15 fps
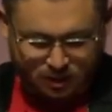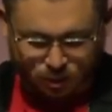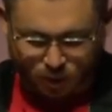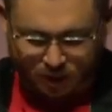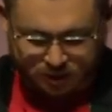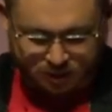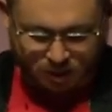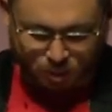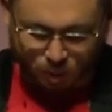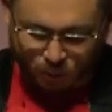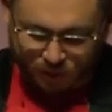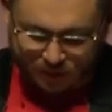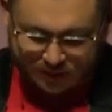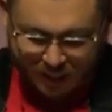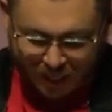Question number
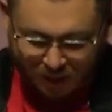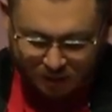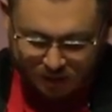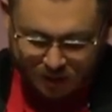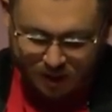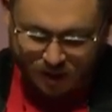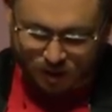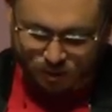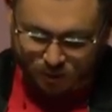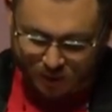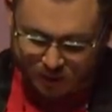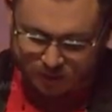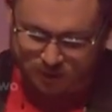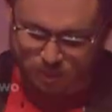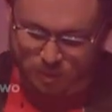1 is, how did he
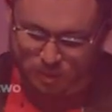arrange to